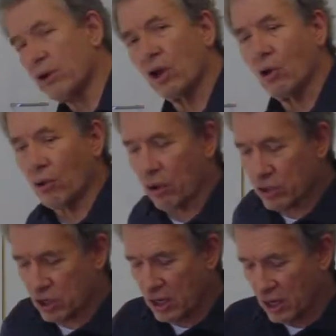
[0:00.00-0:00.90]

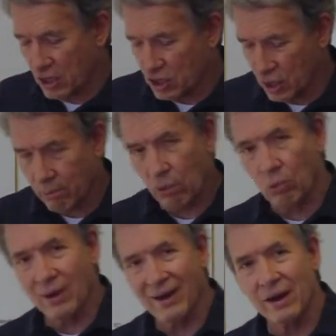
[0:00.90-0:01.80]
yogurts is, number
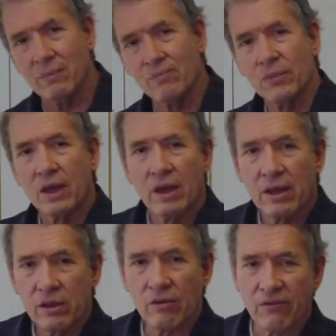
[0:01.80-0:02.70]
one,
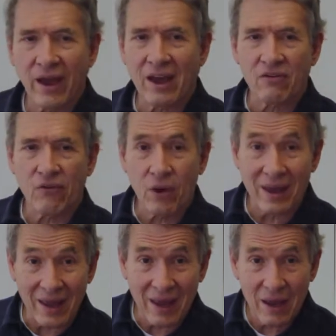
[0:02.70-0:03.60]
they're
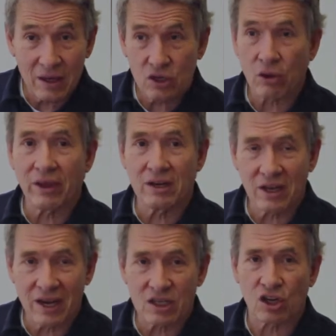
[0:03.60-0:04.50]
fat-free, so they
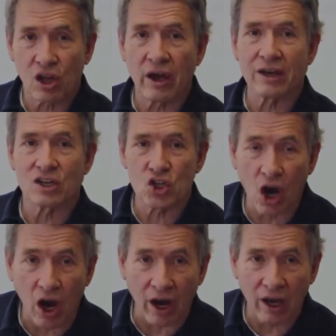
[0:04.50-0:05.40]
taste like
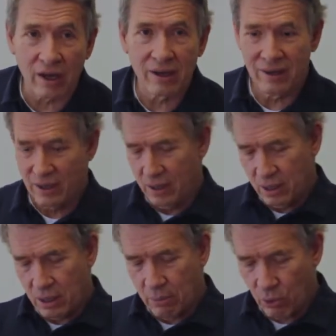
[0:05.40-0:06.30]
chalk.
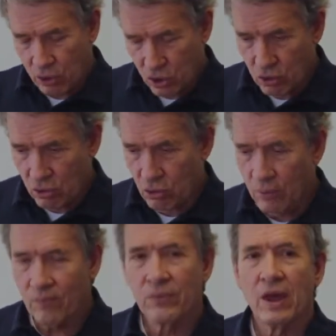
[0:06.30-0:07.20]
Number two,
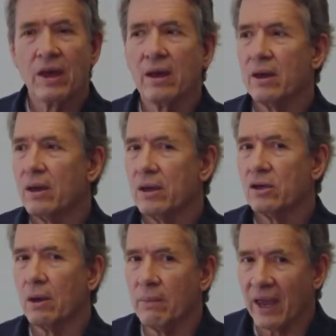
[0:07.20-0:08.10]

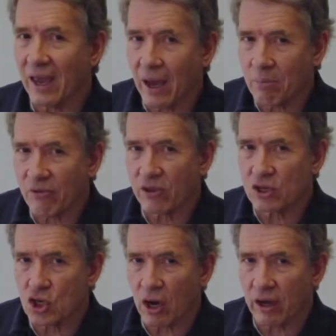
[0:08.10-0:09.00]
to make up for the
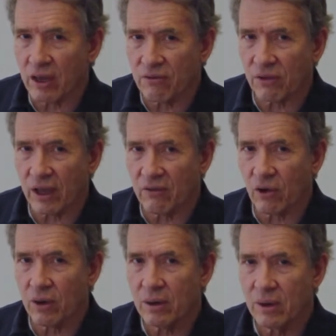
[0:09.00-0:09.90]
chalky
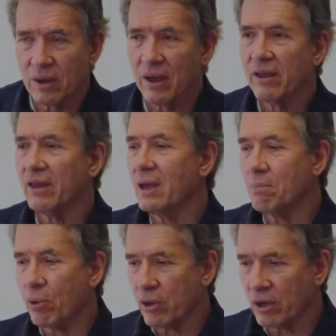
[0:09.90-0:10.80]
flavor, they
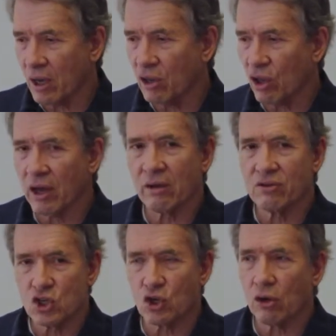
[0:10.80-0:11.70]
put a lot of
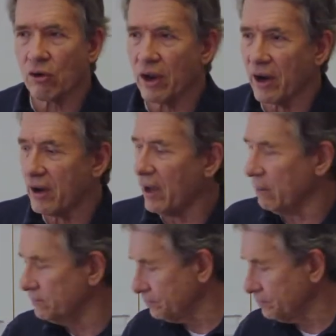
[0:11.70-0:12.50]
sugar in it. Now,